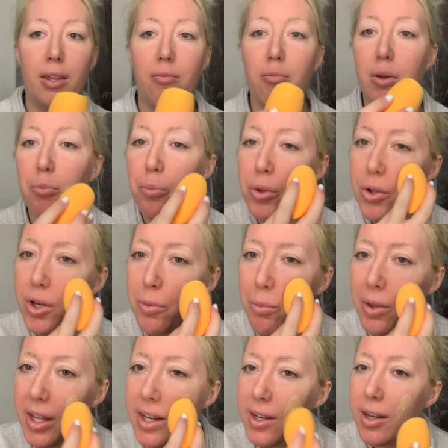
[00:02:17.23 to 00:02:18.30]
My beauty
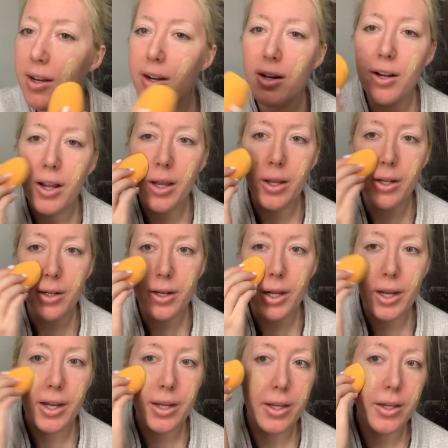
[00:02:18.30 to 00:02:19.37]
blender, and
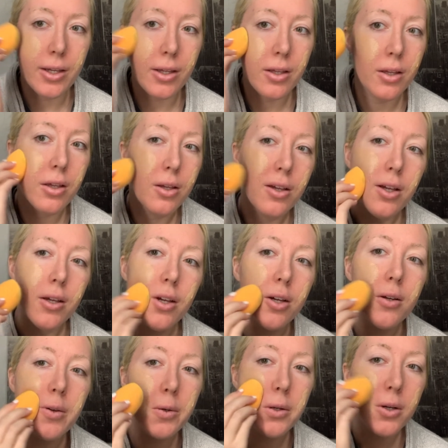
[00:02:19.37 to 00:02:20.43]
I
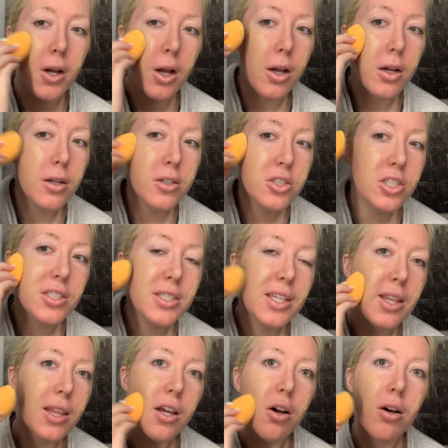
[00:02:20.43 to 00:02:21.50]
just
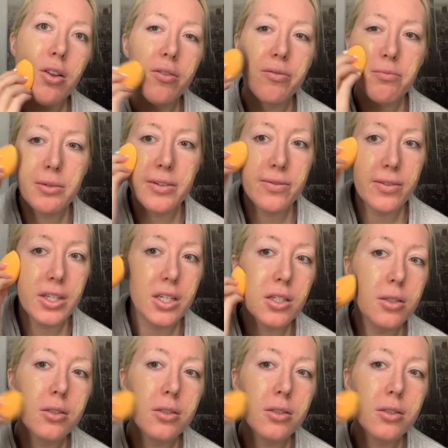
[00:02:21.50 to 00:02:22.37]
get that all over my face.